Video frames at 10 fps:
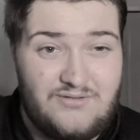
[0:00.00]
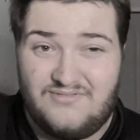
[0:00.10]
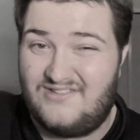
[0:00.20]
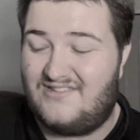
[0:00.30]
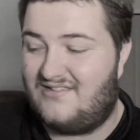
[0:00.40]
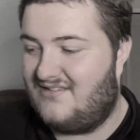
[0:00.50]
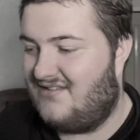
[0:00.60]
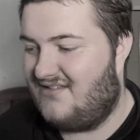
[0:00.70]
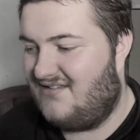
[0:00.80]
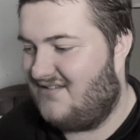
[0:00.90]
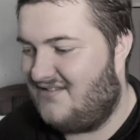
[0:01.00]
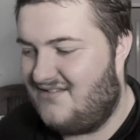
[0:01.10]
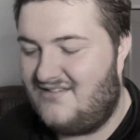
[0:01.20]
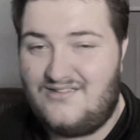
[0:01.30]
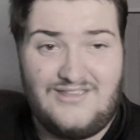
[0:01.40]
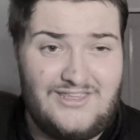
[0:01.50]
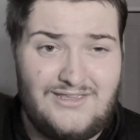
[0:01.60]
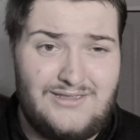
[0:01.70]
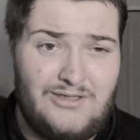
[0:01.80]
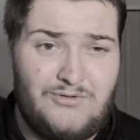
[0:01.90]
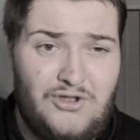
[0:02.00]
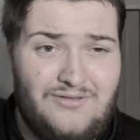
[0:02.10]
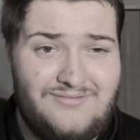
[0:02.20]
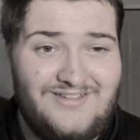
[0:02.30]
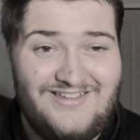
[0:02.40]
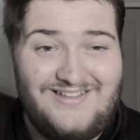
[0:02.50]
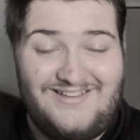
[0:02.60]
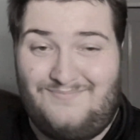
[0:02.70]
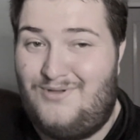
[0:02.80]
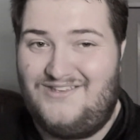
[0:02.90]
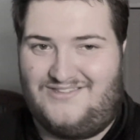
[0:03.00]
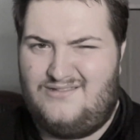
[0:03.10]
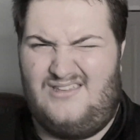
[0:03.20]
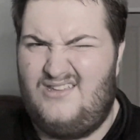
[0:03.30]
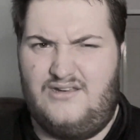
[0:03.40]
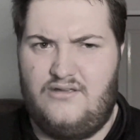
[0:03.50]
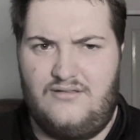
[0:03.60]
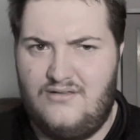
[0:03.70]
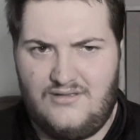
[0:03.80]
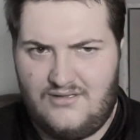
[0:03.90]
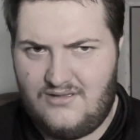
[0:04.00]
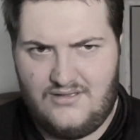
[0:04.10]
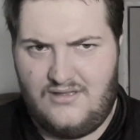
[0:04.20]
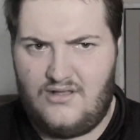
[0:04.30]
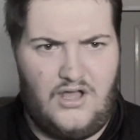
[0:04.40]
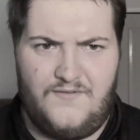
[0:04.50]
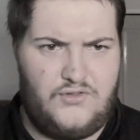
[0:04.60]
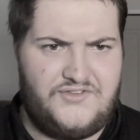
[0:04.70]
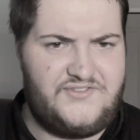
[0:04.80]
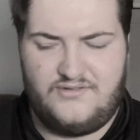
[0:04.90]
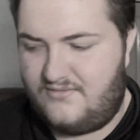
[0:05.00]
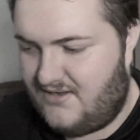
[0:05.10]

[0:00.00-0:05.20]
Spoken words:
but could be not. Basically, I've lost it.